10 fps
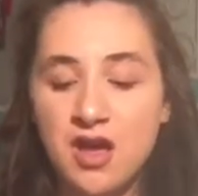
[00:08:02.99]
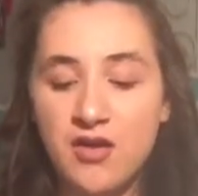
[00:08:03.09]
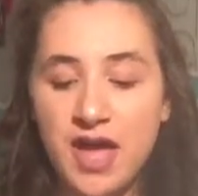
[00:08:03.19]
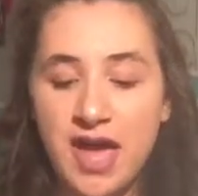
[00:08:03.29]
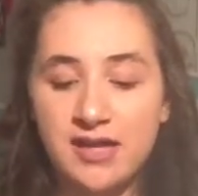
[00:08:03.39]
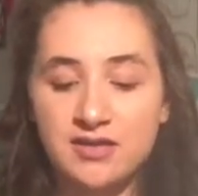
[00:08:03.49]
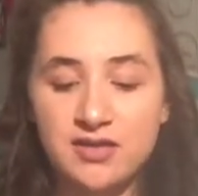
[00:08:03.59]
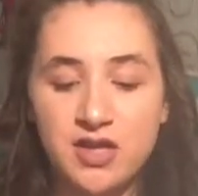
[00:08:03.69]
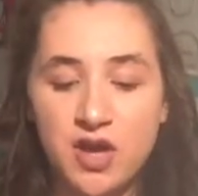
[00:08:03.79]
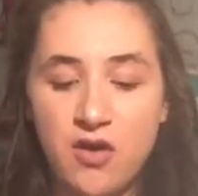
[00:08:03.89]
Okay,
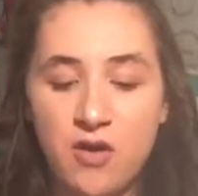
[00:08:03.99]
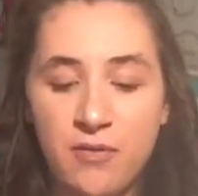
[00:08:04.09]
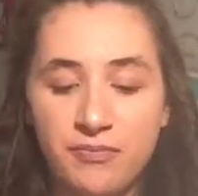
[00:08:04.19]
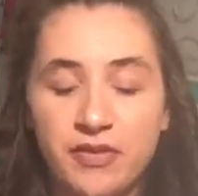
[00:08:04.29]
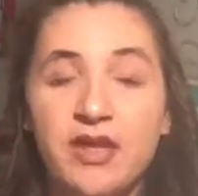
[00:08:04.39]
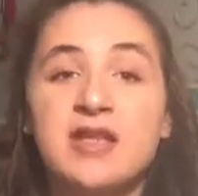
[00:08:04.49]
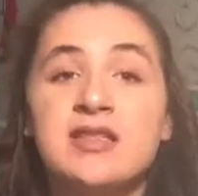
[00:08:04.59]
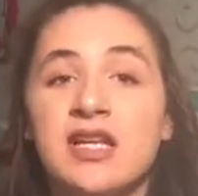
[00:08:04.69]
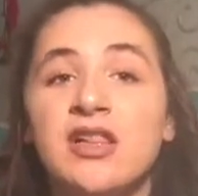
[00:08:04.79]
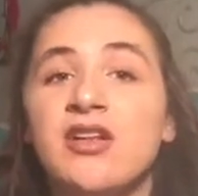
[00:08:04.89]
so the
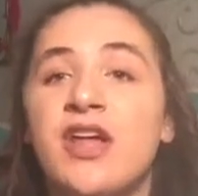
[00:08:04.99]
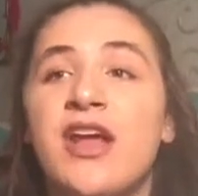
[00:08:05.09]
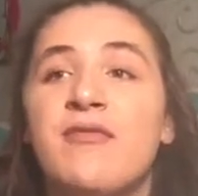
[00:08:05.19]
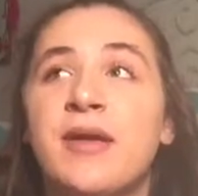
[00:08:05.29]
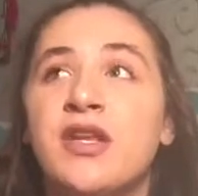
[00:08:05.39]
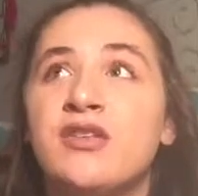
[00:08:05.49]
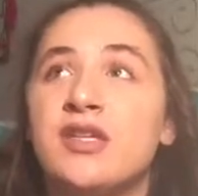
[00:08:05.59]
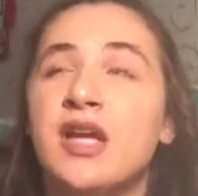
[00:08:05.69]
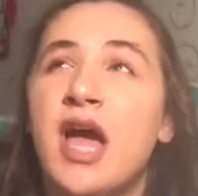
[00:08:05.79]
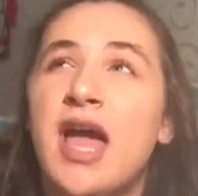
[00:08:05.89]
concealer that I've been
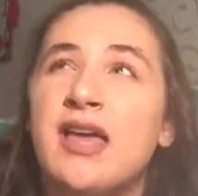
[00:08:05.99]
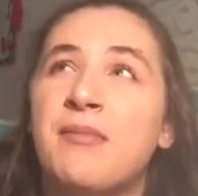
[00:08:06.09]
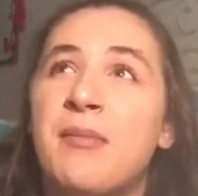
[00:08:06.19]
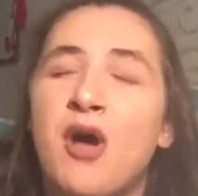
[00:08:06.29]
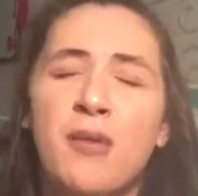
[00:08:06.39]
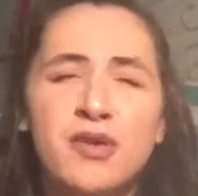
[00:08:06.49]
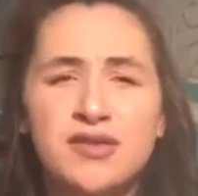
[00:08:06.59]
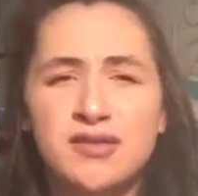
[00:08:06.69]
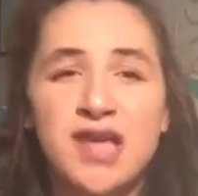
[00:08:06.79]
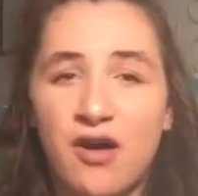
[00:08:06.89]
using, my mom
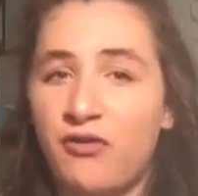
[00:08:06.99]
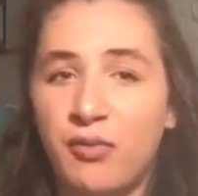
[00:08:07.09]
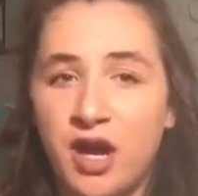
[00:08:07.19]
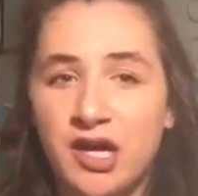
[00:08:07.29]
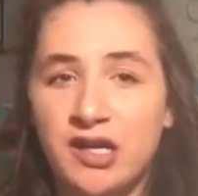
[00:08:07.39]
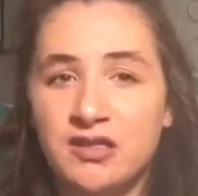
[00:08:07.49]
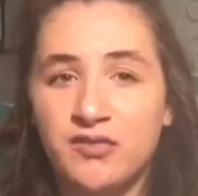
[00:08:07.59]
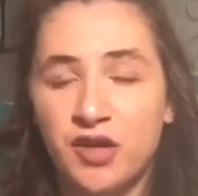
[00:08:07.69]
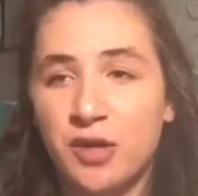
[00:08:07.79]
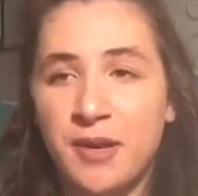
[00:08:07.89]
uses e.l.f. products
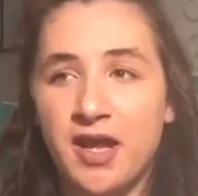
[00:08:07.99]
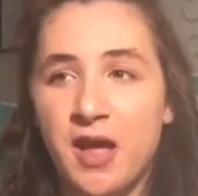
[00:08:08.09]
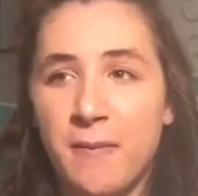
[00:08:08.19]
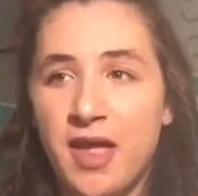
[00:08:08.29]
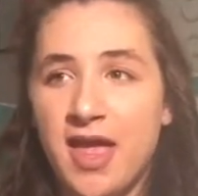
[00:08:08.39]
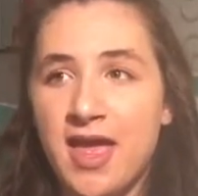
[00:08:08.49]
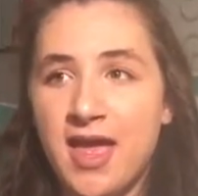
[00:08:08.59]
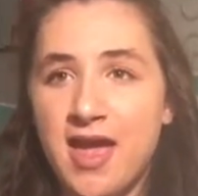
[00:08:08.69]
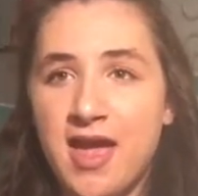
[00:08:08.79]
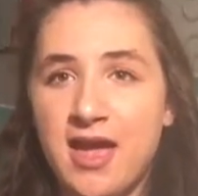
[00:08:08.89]
for her makeup,
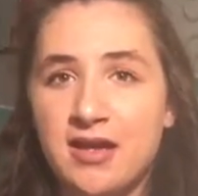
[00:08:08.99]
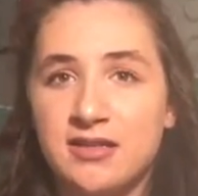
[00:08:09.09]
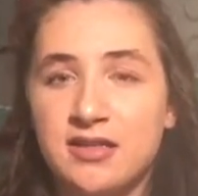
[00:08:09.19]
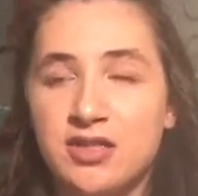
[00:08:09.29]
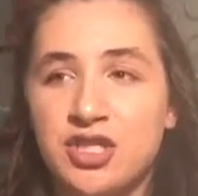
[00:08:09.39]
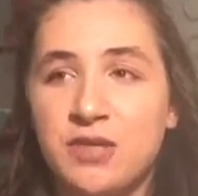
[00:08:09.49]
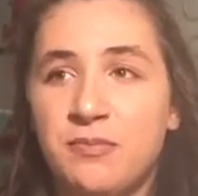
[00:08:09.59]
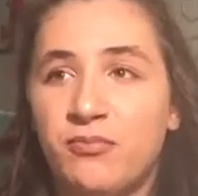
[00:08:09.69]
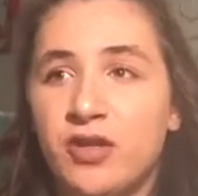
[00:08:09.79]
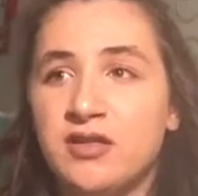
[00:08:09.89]
and she
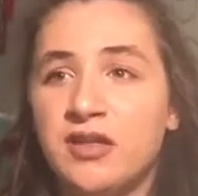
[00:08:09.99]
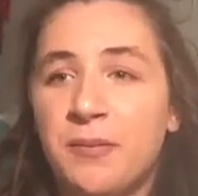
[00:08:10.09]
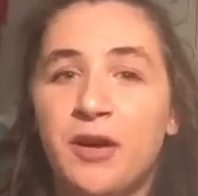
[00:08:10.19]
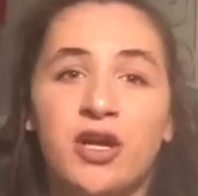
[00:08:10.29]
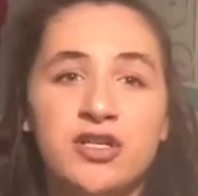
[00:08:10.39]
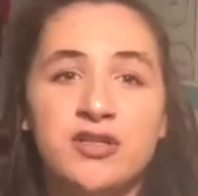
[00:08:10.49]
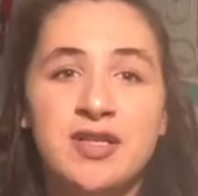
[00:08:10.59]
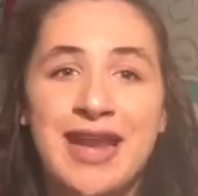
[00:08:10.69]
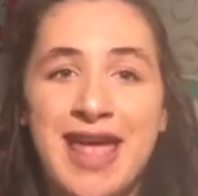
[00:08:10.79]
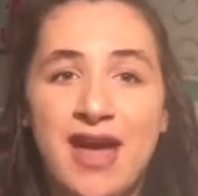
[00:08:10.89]
recently purchased
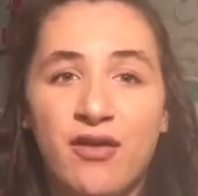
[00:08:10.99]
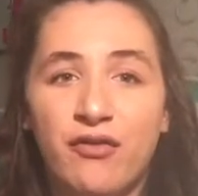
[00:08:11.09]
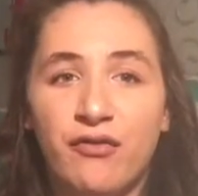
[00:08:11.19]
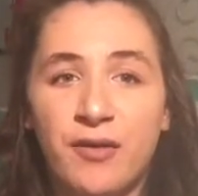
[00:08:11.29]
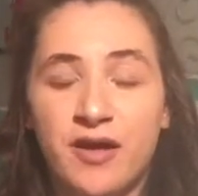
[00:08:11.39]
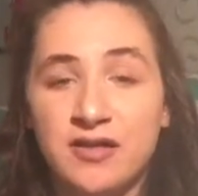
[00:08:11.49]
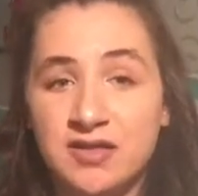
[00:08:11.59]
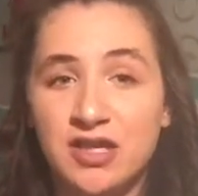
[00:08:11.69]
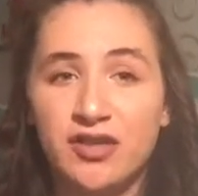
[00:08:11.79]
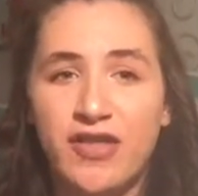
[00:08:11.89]
an e.l.f.
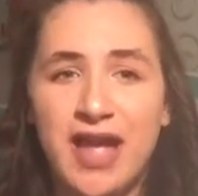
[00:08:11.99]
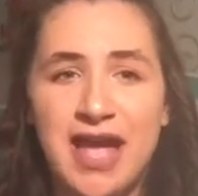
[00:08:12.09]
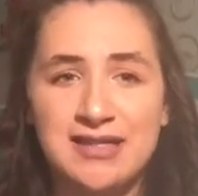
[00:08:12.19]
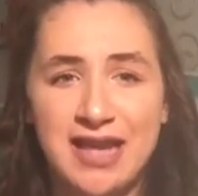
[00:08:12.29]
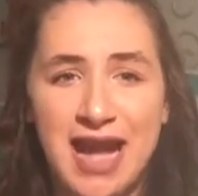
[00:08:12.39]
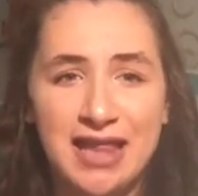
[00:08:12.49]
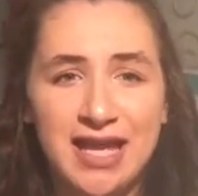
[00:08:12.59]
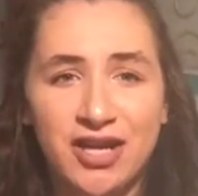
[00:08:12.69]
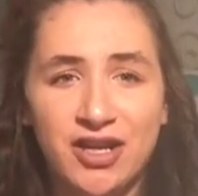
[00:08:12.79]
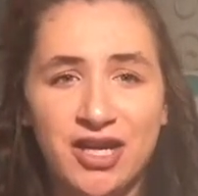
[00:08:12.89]
concealer that has a
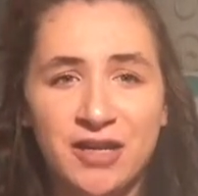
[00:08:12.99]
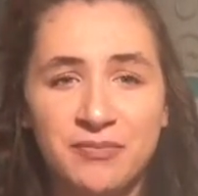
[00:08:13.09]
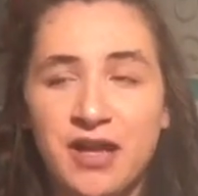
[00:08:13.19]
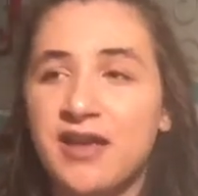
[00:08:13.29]
highlighter in it.